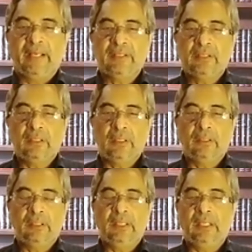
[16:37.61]
as
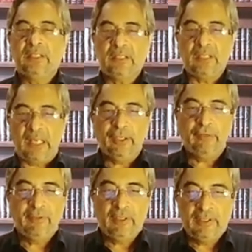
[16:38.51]
the understanding
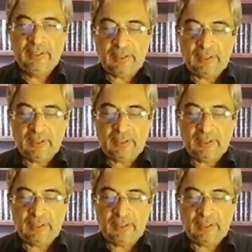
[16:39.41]
of religion is